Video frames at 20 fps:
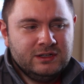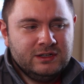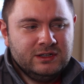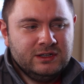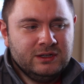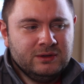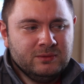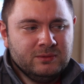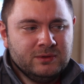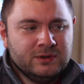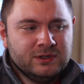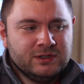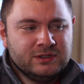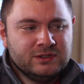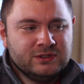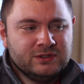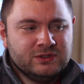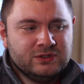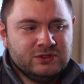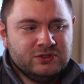it
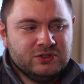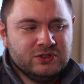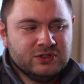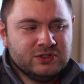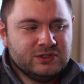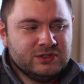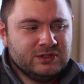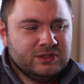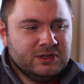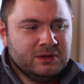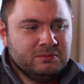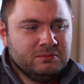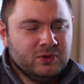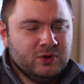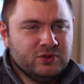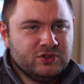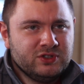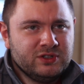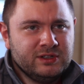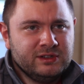was just
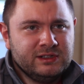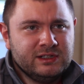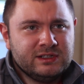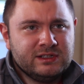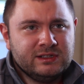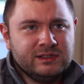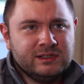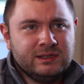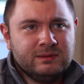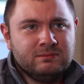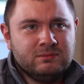emotionlessly